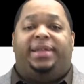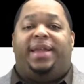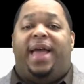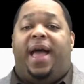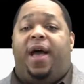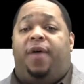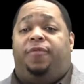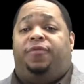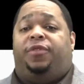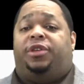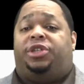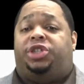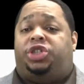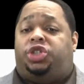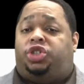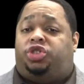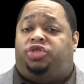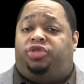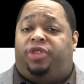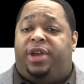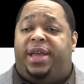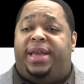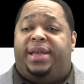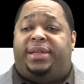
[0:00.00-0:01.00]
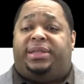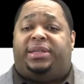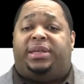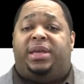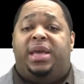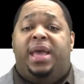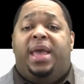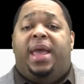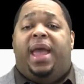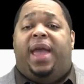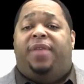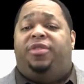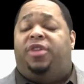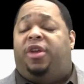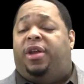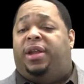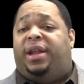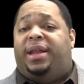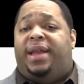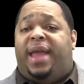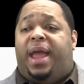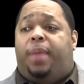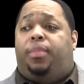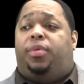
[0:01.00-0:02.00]
down the street and they're in
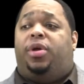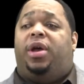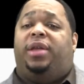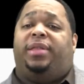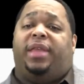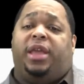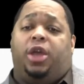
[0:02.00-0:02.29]
a neighborhood,